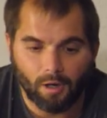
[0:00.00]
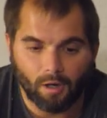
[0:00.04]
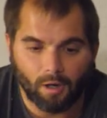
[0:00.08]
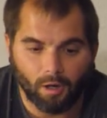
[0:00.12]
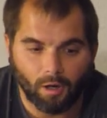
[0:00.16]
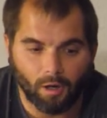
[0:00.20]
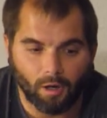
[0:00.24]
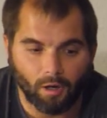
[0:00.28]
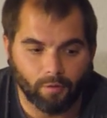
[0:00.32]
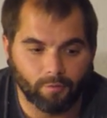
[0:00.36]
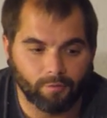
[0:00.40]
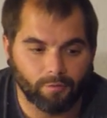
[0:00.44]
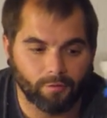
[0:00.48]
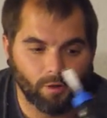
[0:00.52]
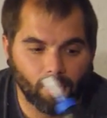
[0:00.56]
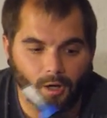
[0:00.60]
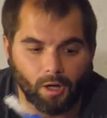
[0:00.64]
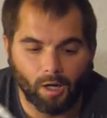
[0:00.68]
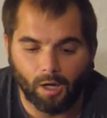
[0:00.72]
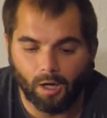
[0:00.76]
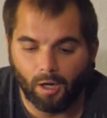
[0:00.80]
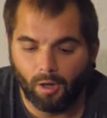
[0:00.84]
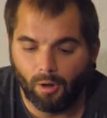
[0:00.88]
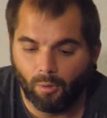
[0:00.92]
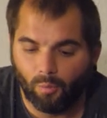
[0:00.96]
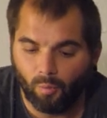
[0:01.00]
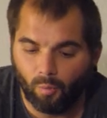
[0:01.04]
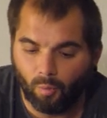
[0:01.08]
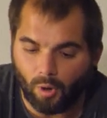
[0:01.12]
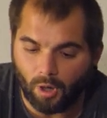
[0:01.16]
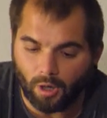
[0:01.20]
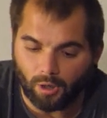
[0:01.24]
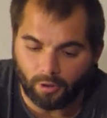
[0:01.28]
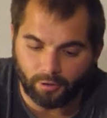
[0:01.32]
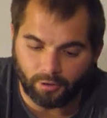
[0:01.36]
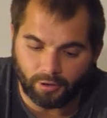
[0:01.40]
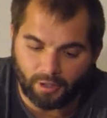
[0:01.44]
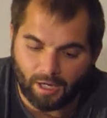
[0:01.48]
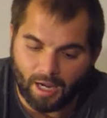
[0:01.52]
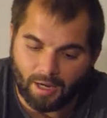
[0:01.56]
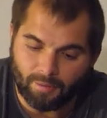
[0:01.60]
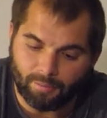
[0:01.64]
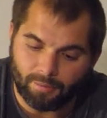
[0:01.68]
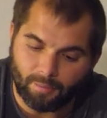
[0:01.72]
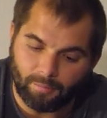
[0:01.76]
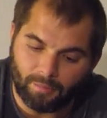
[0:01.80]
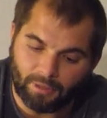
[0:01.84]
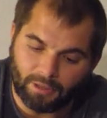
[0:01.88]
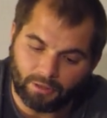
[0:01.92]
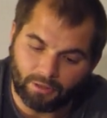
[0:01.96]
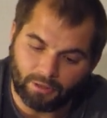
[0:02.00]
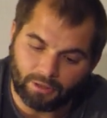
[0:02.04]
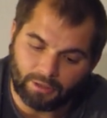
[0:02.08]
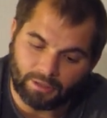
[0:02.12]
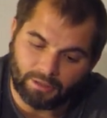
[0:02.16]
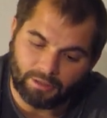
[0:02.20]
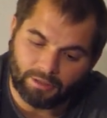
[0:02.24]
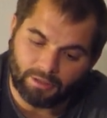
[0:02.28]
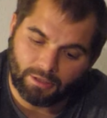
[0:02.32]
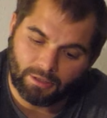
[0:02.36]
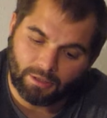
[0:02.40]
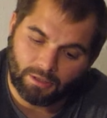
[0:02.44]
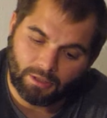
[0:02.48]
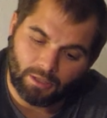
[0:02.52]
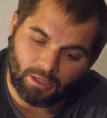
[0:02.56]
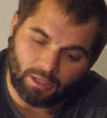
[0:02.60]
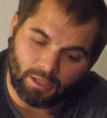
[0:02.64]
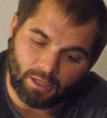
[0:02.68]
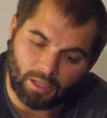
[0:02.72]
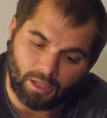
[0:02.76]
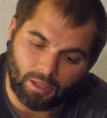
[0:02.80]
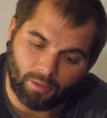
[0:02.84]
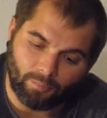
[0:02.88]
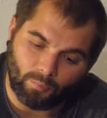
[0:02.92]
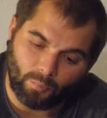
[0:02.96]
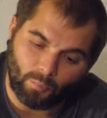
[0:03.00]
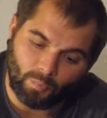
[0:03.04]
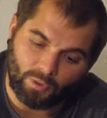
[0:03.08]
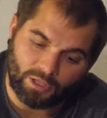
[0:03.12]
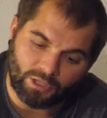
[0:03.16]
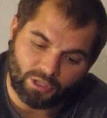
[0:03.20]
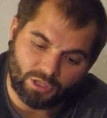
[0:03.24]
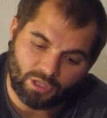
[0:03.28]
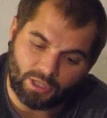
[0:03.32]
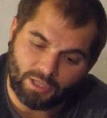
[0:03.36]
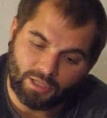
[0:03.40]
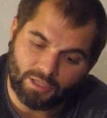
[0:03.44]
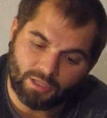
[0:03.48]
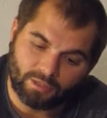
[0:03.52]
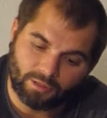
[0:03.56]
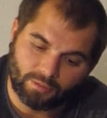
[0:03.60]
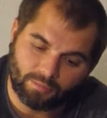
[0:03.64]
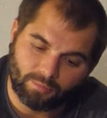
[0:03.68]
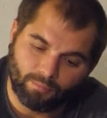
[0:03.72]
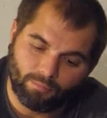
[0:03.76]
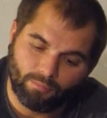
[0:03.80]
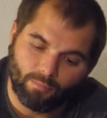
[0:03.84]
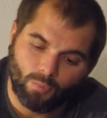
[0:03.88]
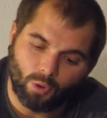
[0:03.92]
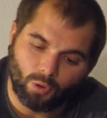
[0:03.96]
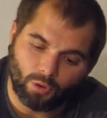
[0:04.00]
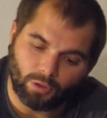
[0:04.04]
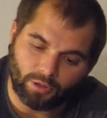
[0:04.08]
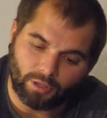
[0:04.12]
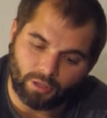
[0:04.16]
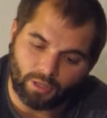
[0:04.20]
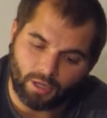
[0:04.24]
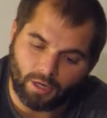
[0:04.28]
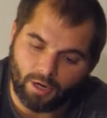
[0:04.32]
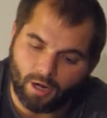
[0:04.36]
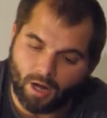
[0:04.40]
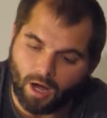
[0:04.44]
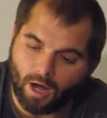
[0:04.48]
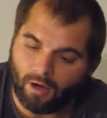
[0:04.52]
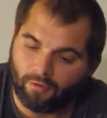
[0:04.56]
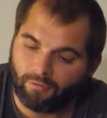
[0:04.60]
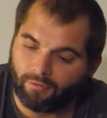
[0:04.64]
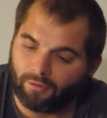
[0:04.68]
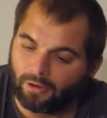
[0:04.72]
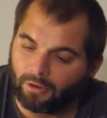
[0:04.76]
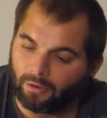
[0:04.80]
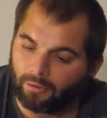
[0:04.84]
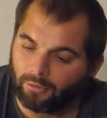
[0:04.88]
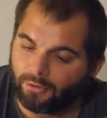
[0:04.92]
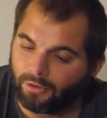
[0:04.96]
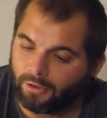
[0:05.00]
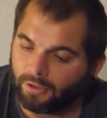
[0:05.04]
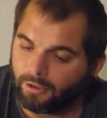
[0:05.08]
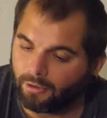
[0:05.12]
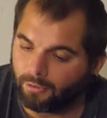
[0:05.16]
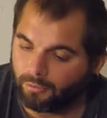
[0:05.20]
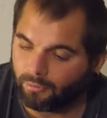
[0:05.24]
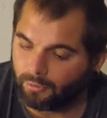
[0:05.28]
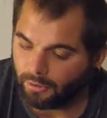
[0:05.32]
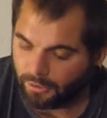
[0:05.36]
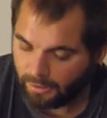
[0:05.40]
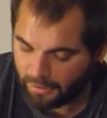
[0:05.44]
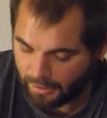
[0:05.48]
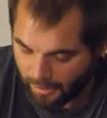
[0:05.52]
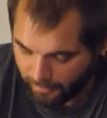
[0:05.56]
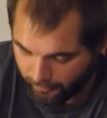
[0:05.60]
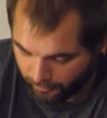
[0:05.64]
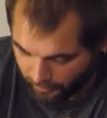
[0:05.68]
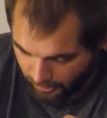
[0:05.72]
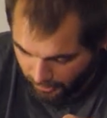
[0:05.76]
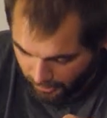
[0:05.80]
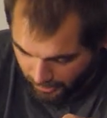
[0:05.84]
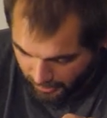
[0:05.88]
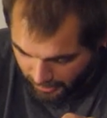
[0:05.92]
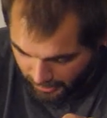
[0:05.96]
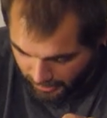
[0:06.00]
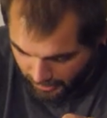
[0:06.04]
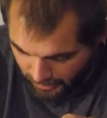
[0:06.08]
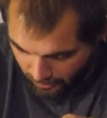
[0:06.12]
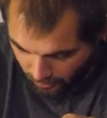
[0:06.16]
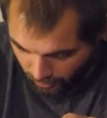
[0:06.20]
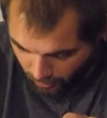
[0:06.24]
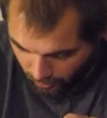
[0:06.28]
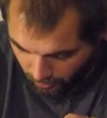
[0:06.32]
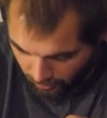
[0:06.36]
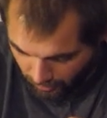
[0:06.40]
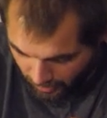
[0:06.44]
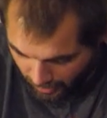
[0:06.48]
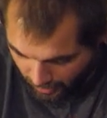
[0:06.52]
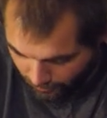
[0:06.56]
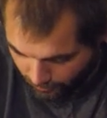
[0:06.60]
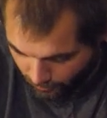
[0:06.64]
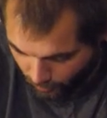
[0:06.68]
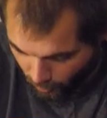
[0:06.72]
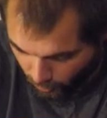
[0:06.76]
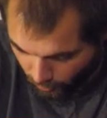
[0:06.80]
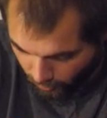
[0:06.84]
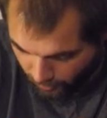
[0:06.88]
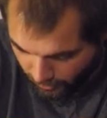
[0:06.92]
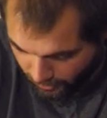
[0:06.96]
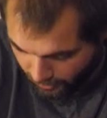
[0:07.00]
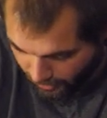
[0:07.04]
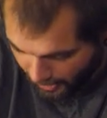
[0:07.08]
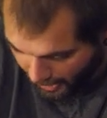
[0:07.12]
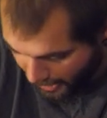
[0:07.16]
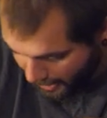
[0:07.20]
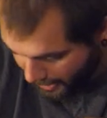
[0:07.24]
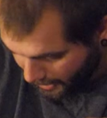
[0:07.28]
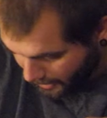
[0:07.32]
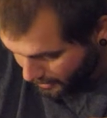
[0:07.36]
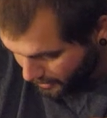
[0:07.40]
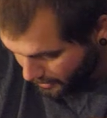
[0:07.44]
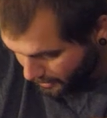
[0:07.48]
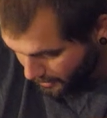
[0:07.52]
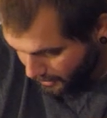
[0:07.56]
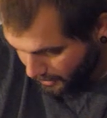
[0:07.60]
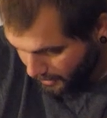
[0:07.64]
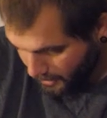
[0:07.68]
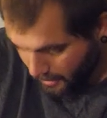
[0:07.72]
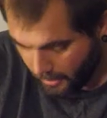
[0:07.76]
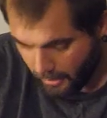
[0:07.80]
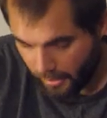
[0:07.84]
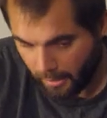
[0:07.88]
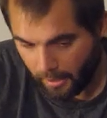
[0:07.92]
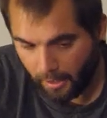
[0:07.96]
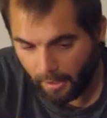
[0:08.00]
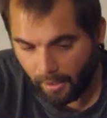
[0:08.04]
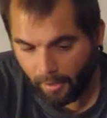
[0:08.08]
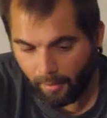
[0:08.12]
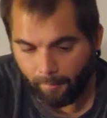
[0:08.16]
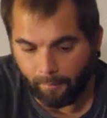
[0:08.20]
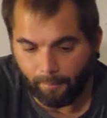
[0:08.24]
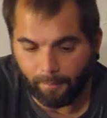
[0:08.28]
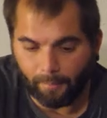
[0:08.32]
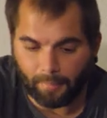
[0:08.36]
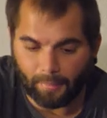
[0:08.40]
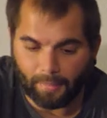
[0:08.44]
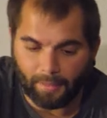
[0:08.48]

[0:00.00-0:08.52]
of uh, water capability uh, which is more than enough I don't think you're really ever going to need a whole lot more than that um,